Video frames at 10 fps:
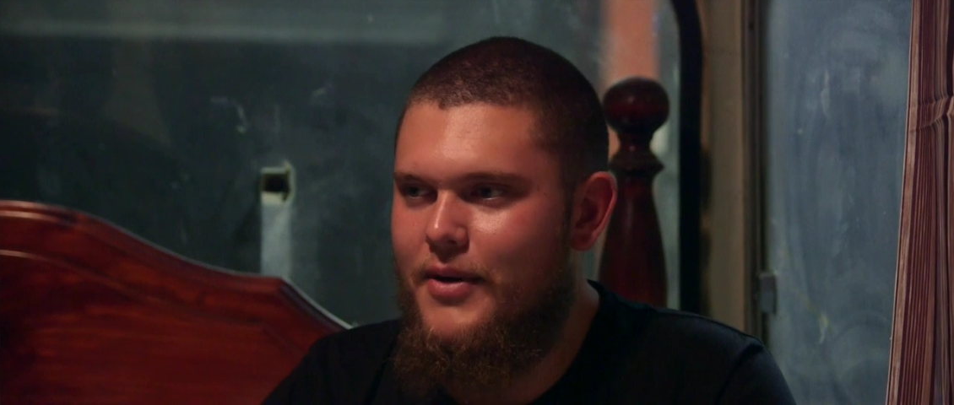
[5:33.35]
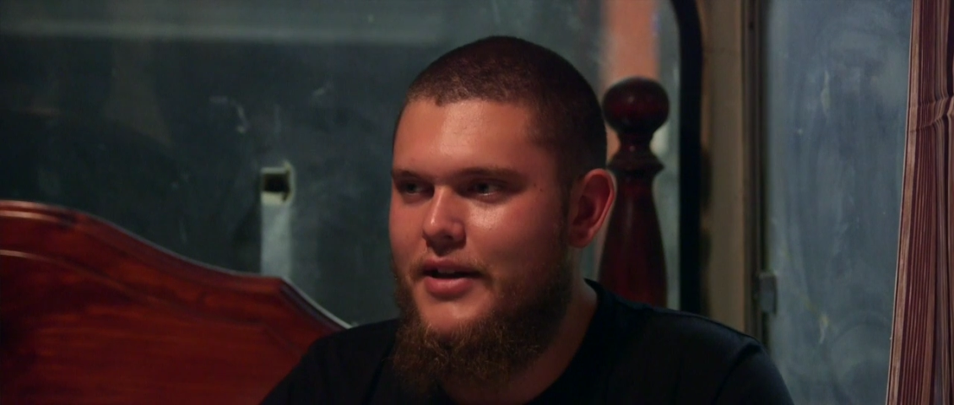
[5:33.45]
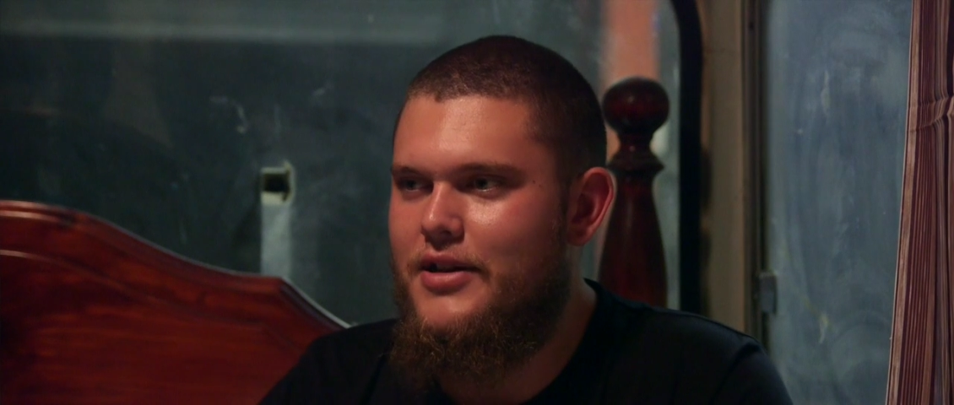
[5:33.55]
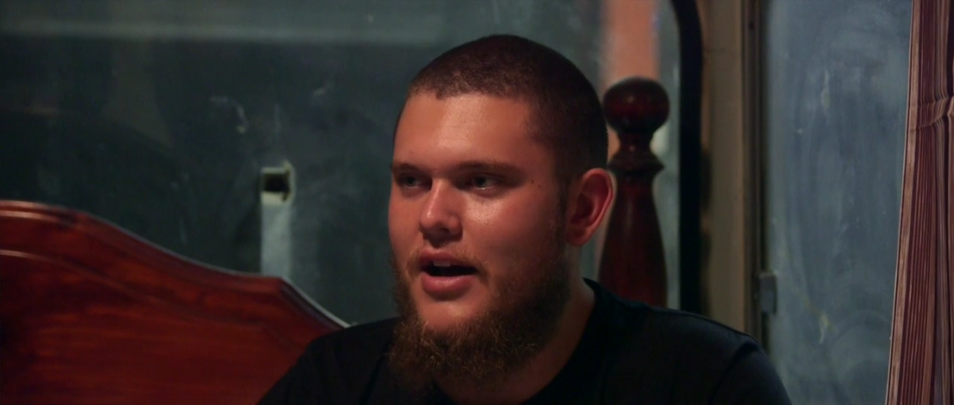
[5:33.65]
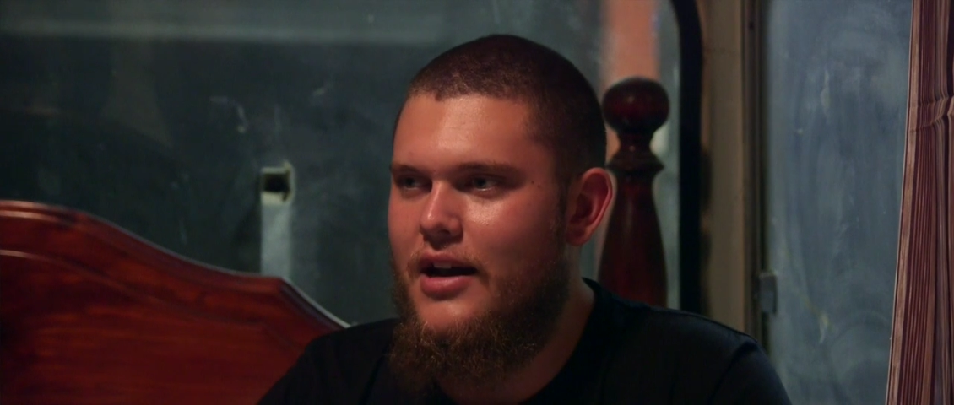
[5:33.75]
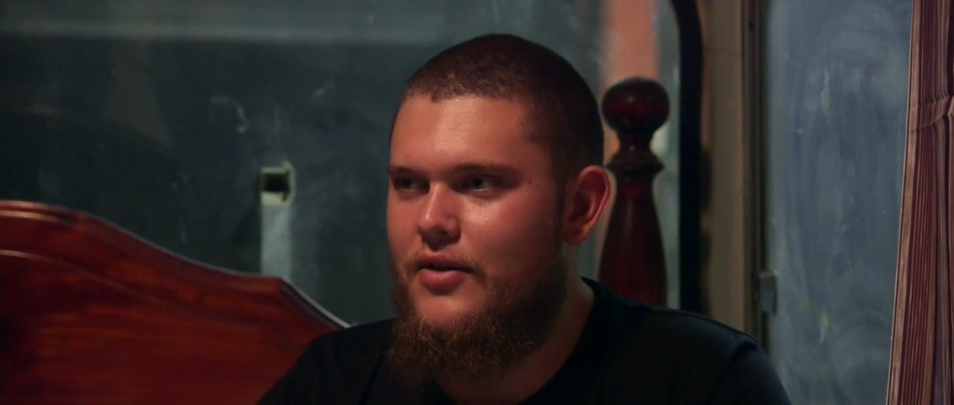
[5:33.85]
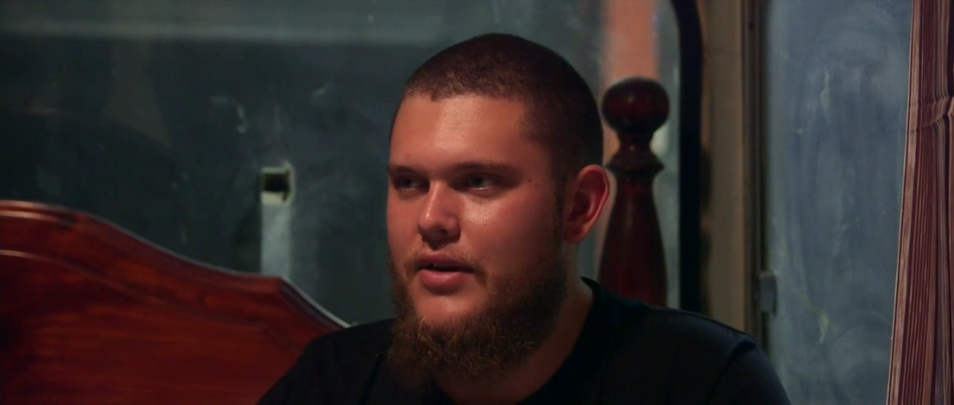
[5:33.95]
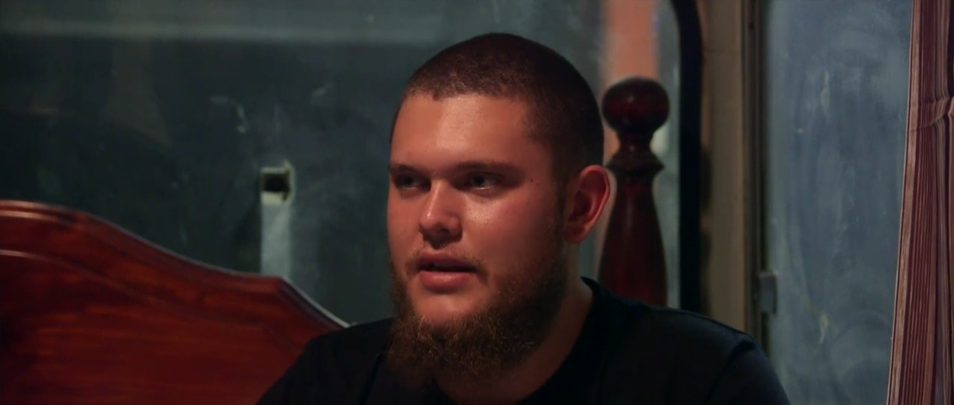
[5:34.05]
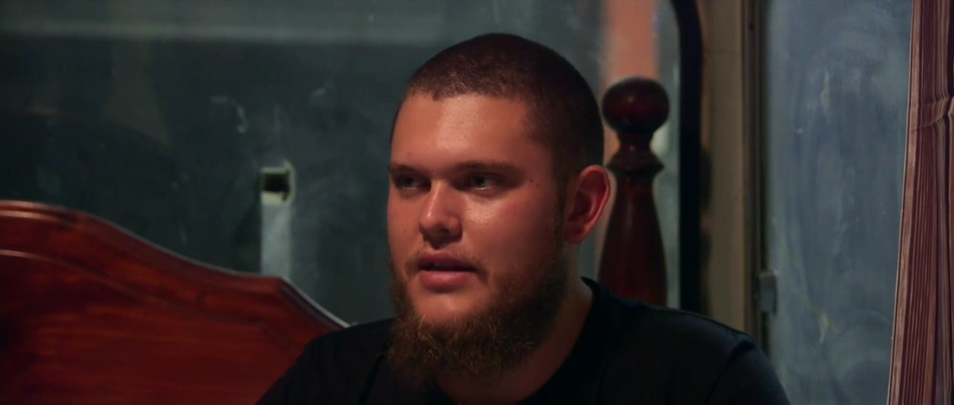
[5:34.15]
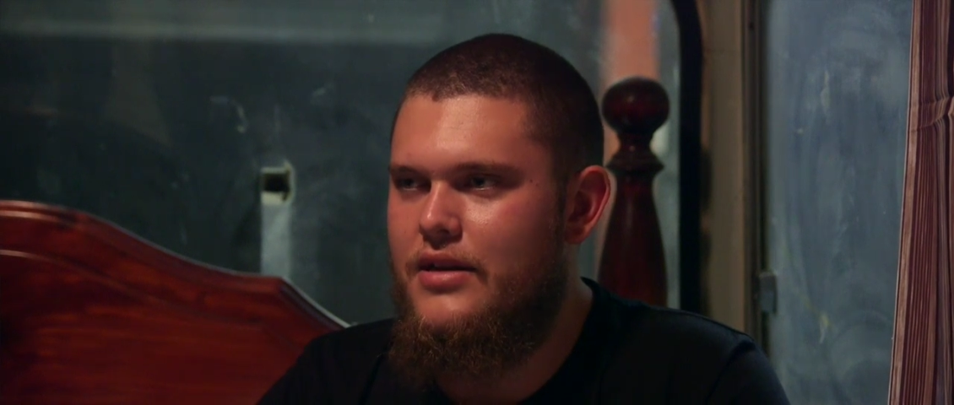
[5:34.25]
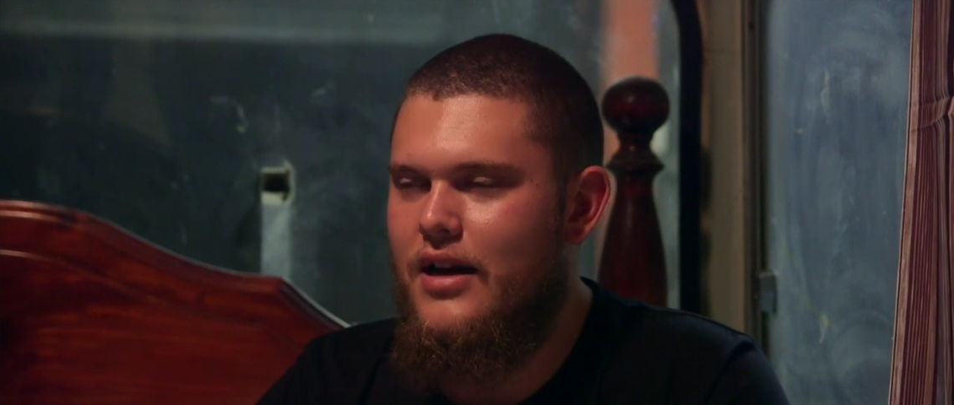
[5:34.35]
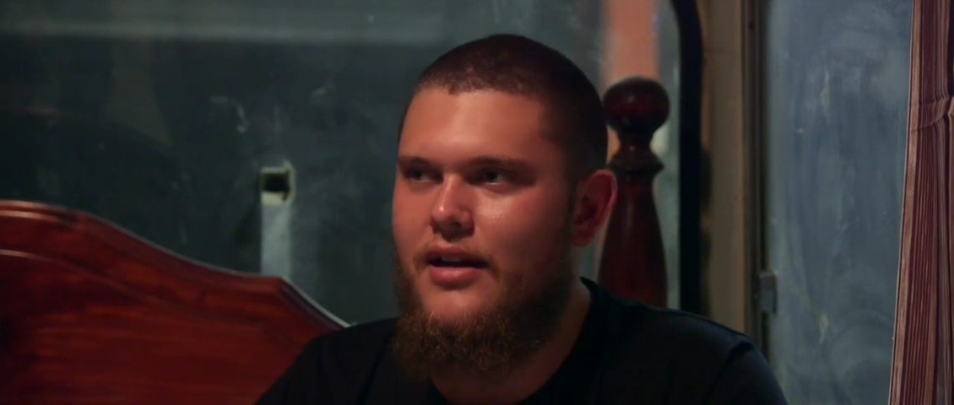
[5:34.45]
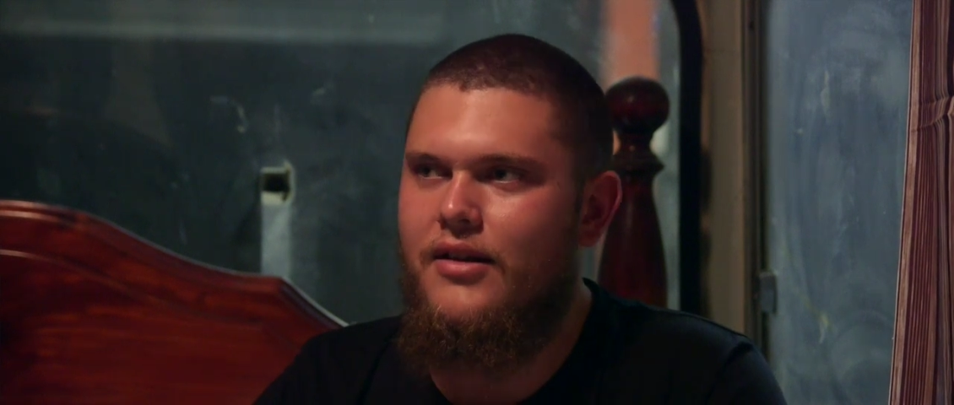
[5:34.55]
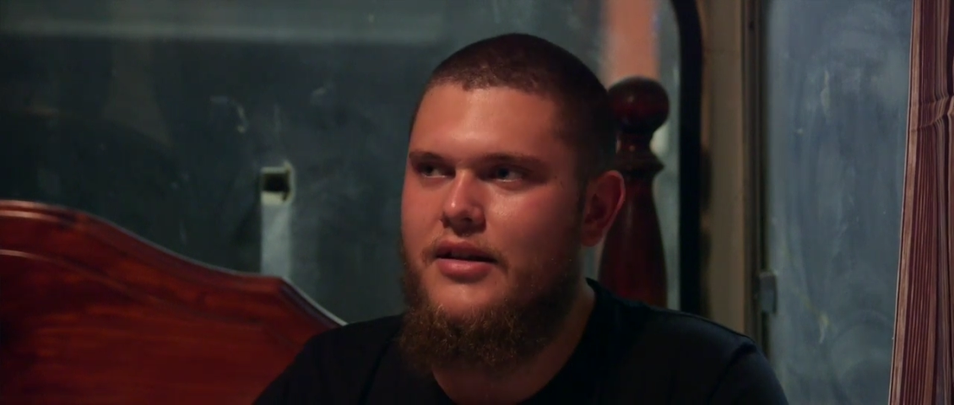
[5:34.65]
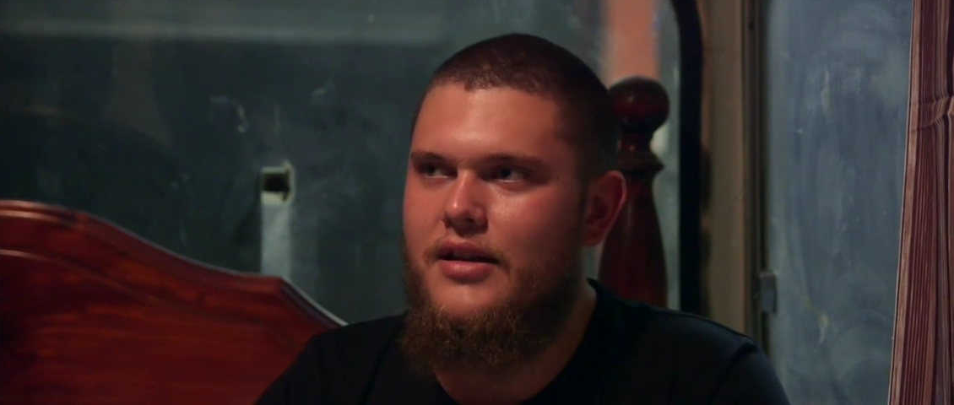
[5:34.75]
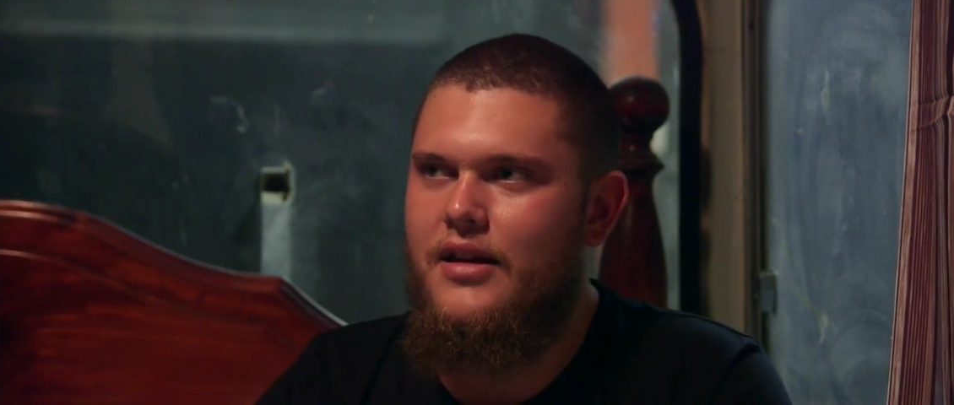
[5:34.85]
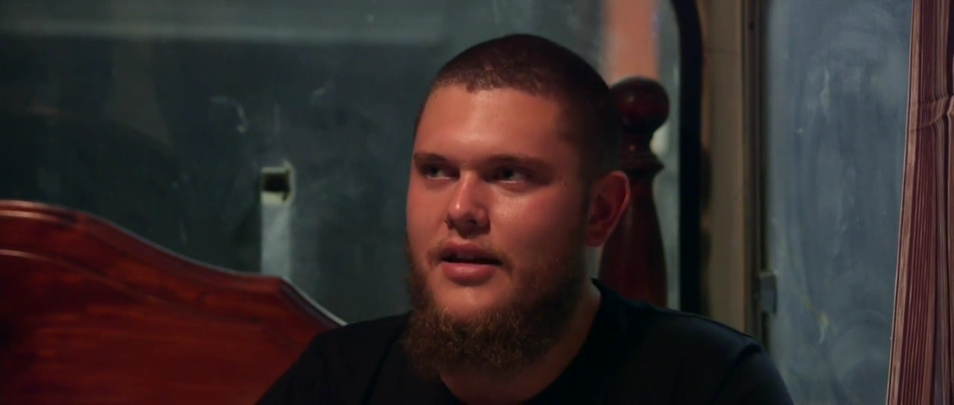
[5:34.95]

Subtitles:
going to title it